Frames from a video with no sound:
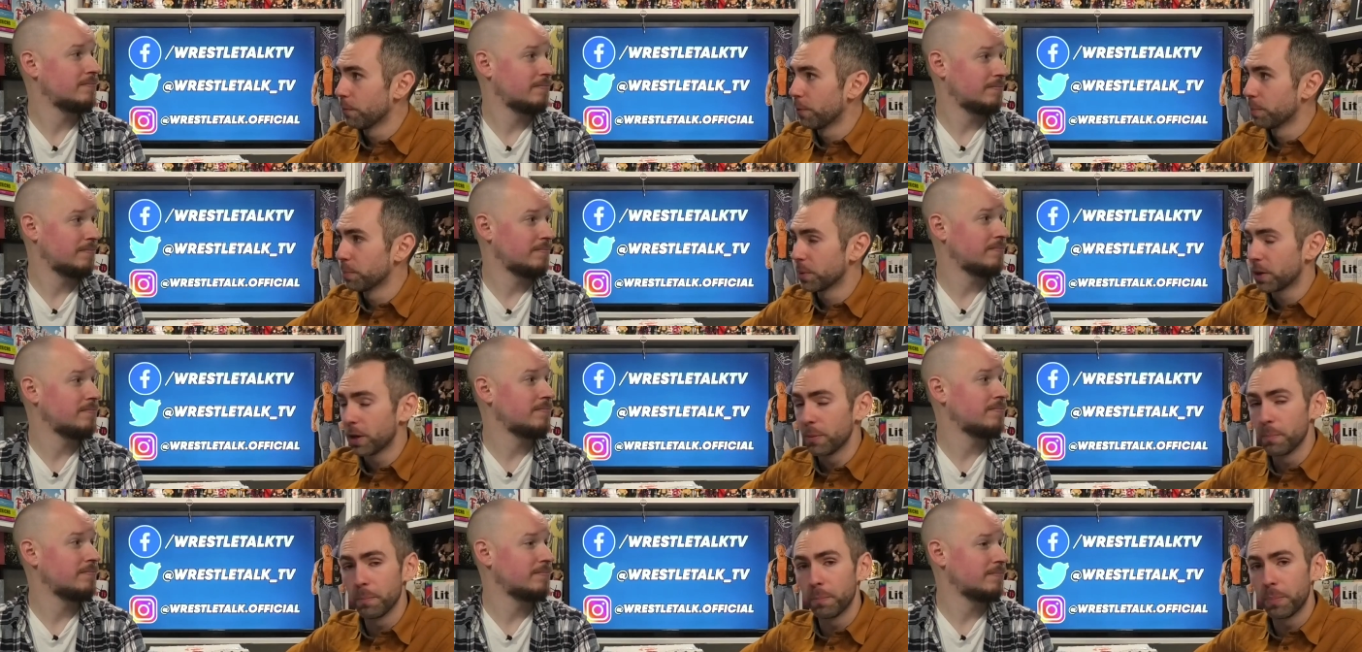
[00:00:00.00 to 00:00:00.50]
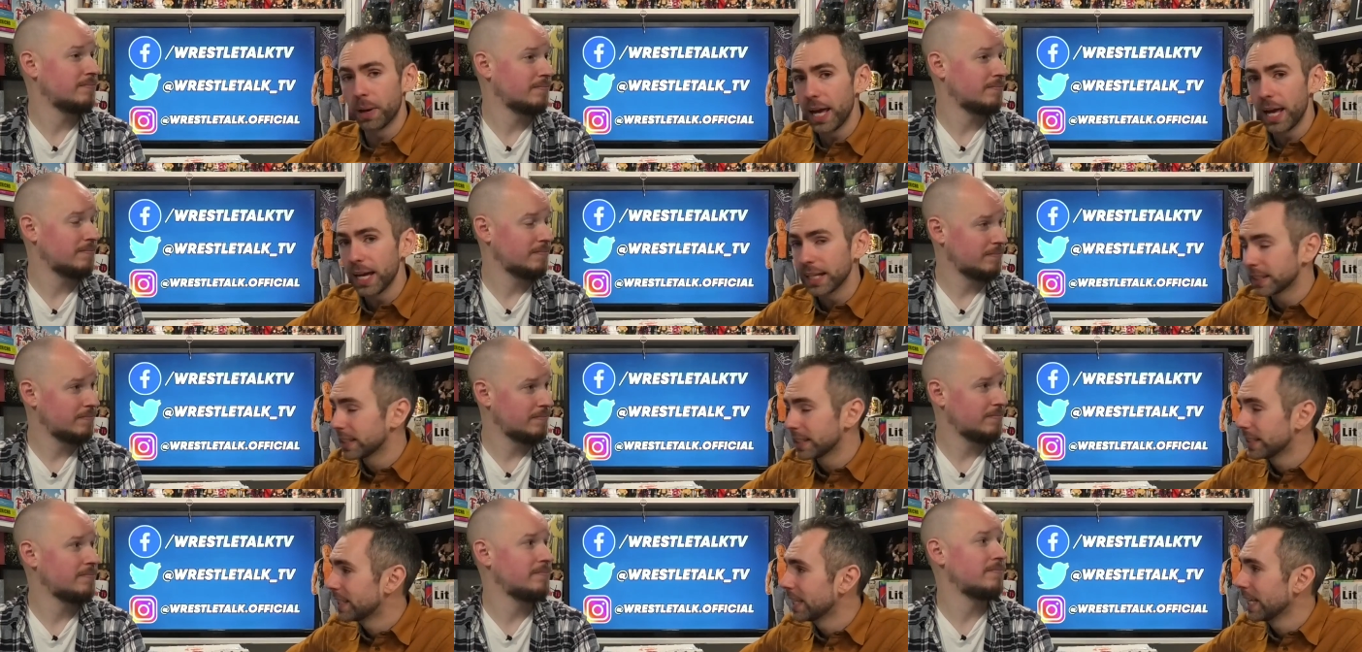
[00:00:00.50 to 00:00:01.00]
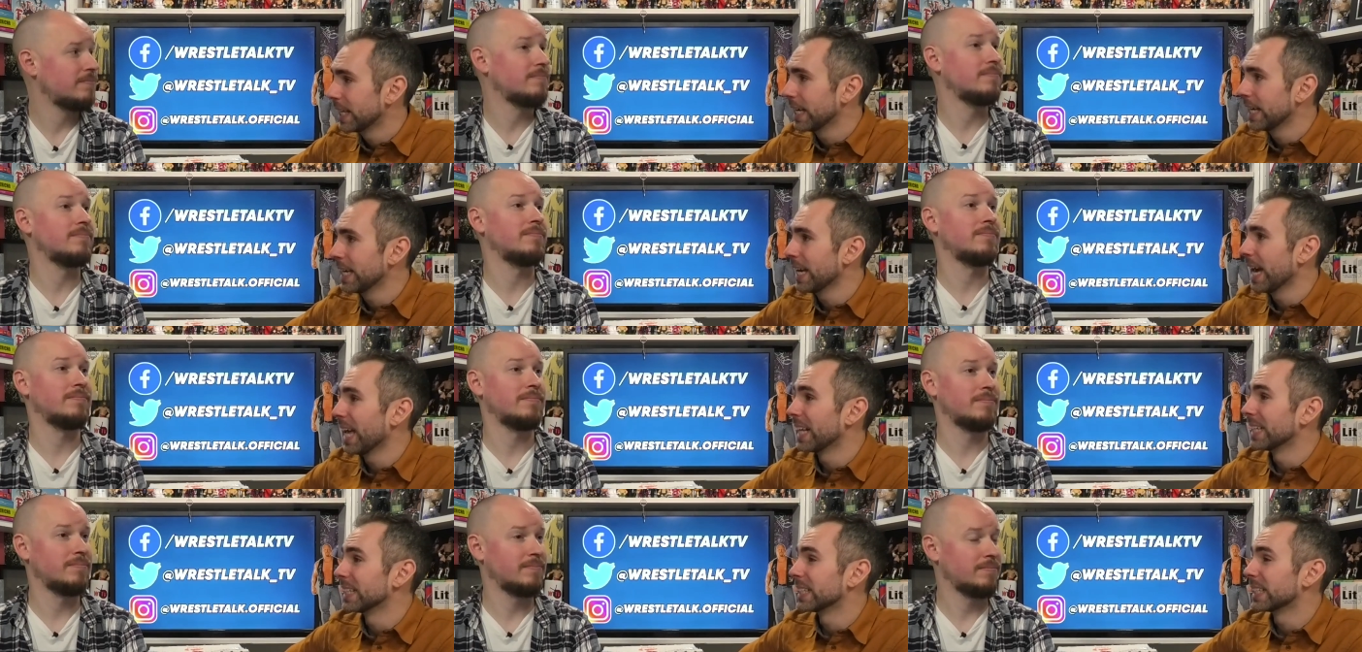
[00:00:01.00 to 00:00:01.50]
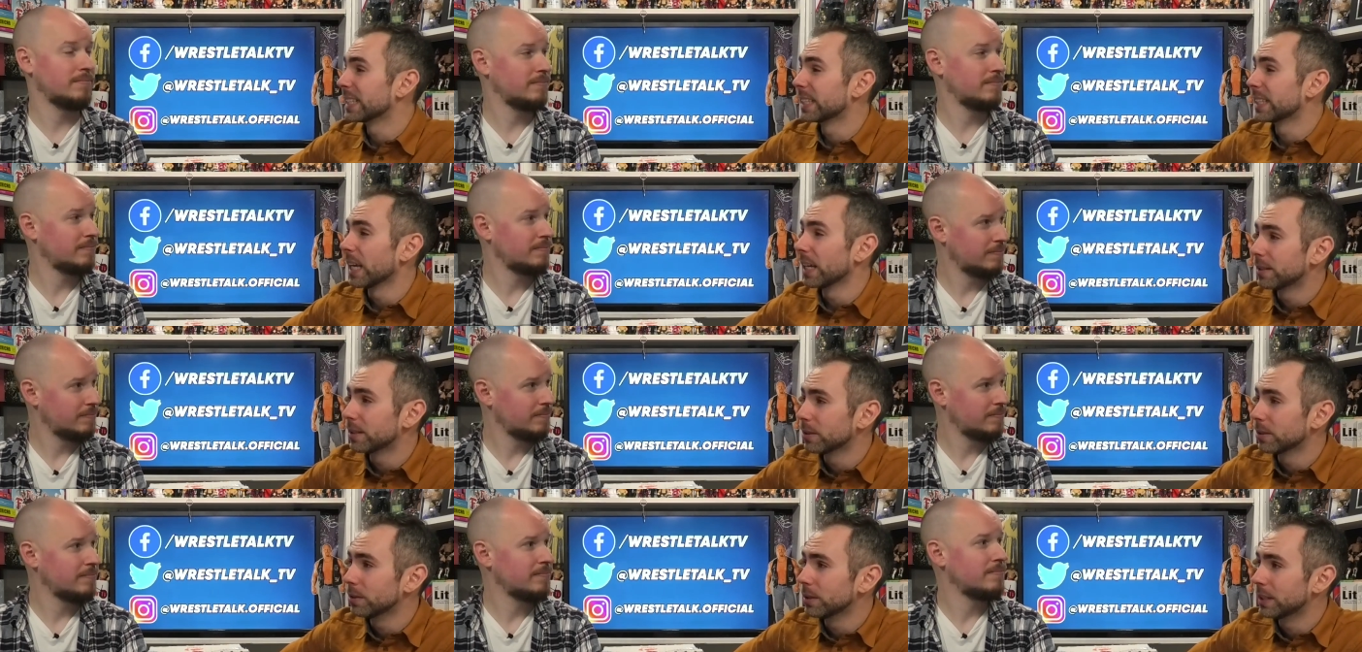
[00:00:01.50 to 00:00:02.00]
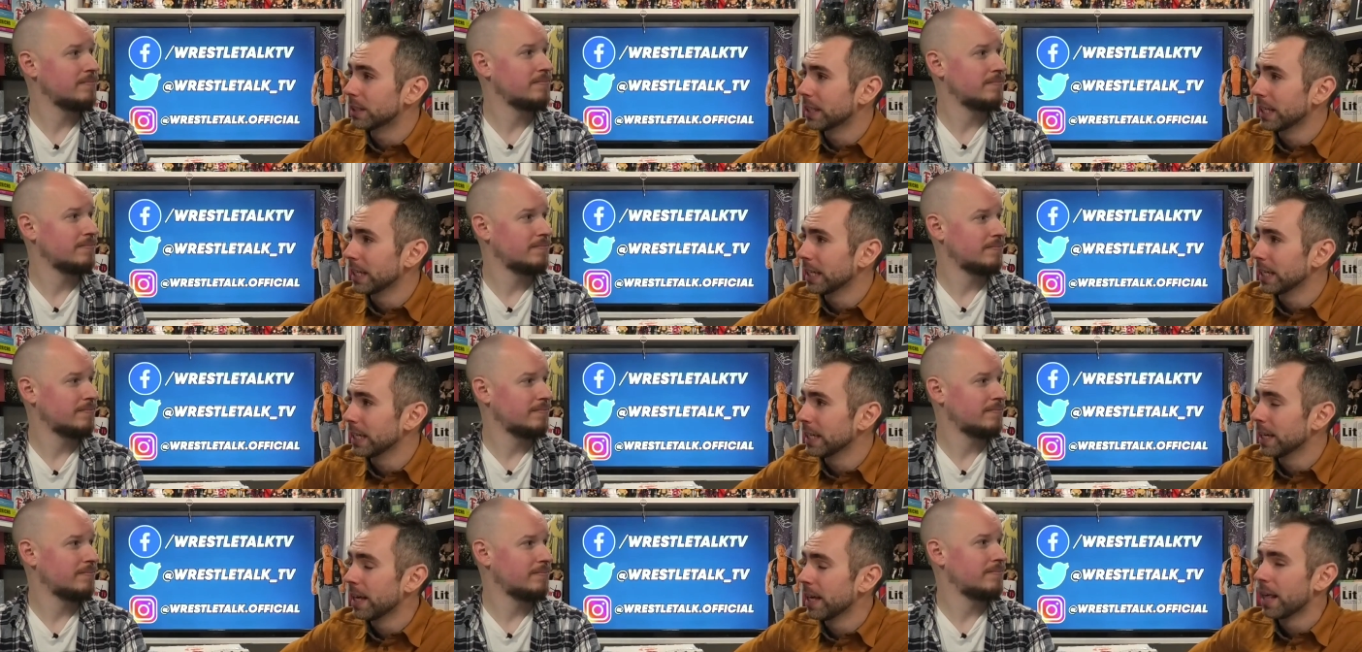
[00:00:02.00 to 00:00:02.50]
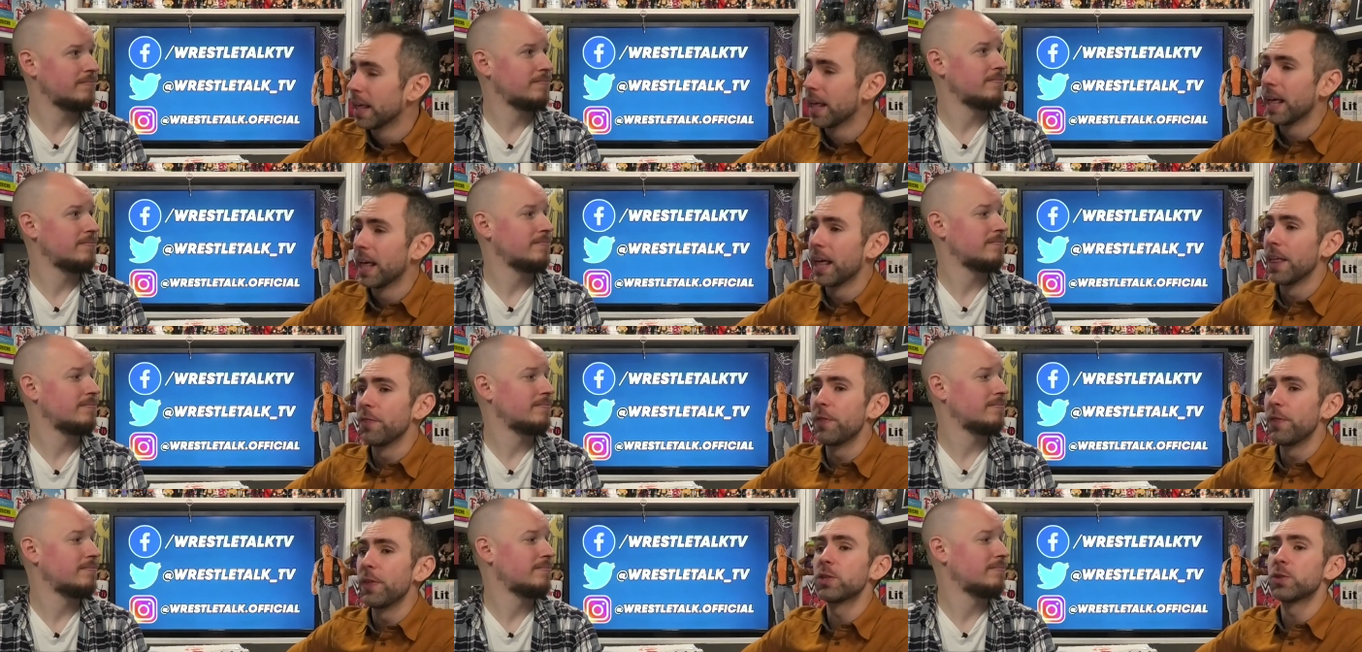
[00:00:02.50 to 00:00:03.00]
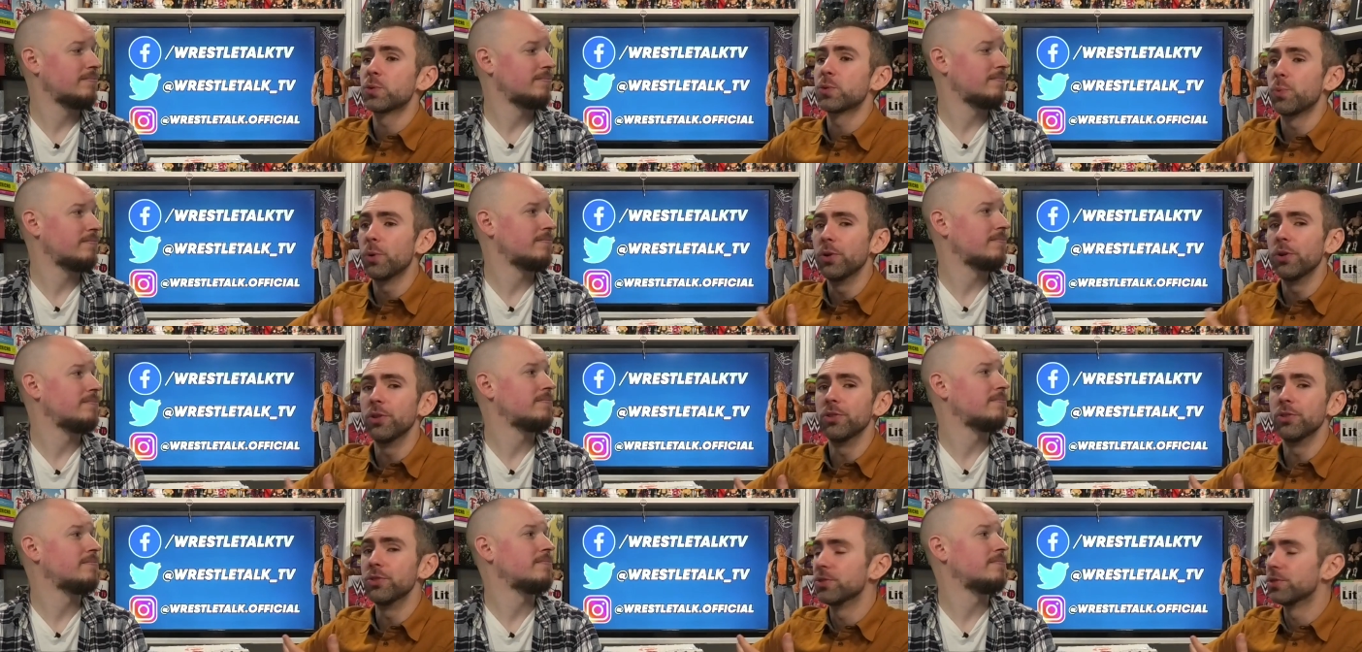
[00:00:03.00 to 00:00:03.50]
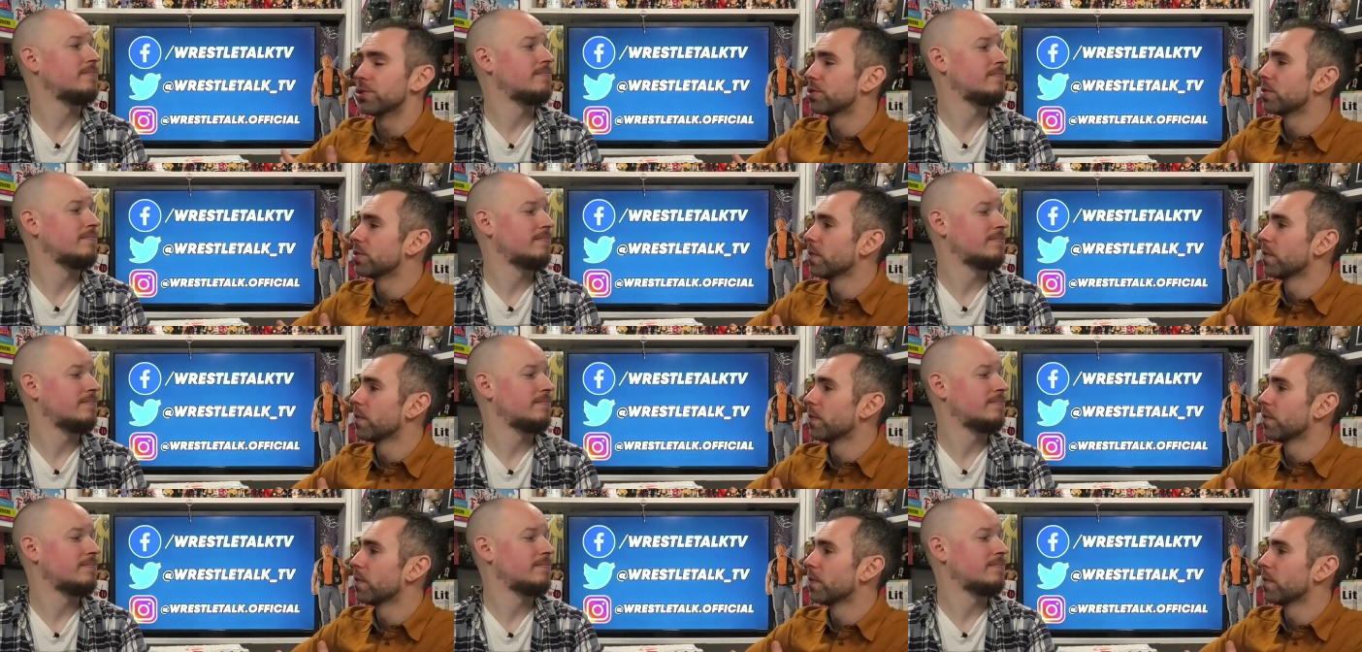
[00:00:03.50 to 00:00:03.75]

Speaker 1: complexity and subtlety, this was,